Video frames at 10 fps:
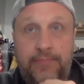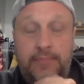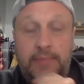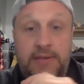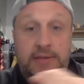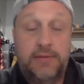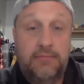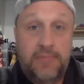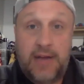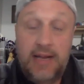it's
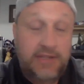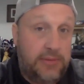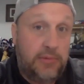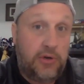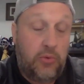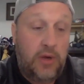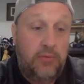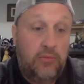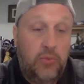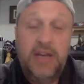kind of similar to what
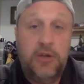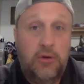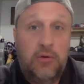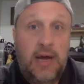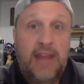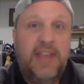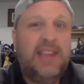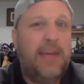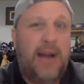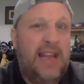we do. I think
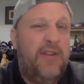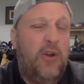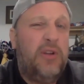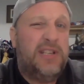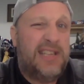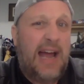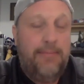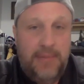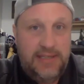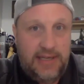they might even own a sign
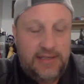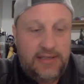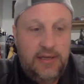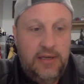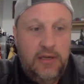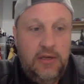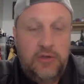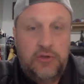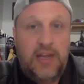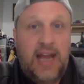business.
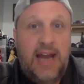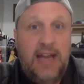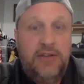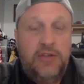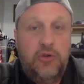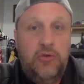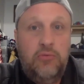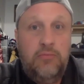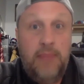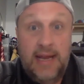So they into
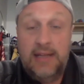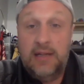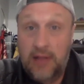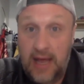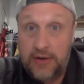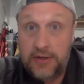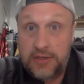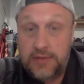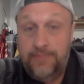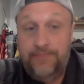making the
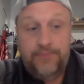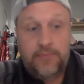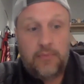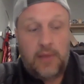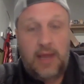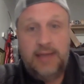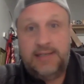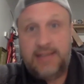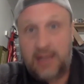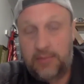letters and
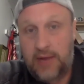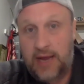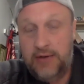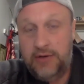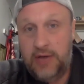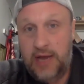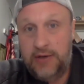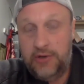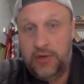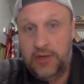and
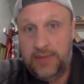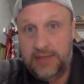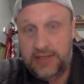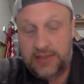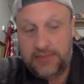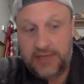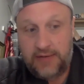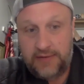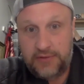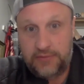doing the business
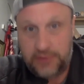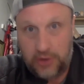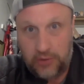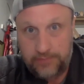themselves. So